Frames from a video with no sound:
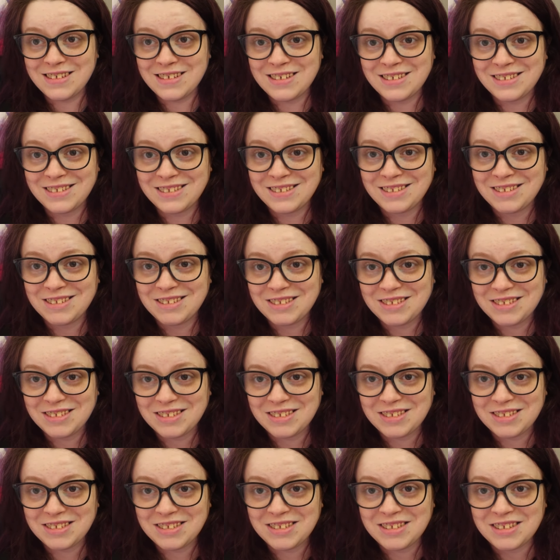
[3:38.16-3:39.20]

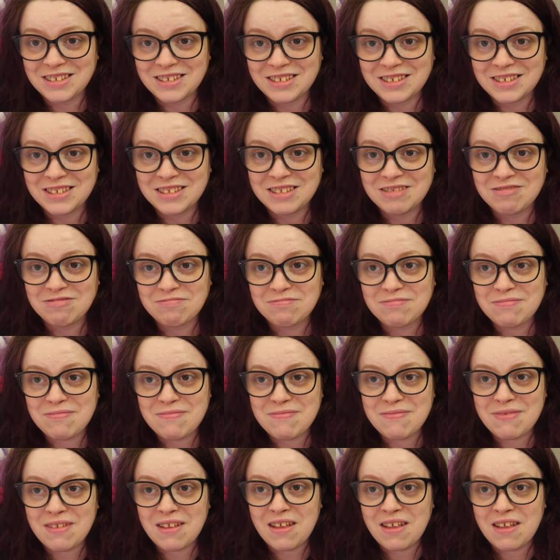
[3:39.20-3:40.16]
Nothing is said.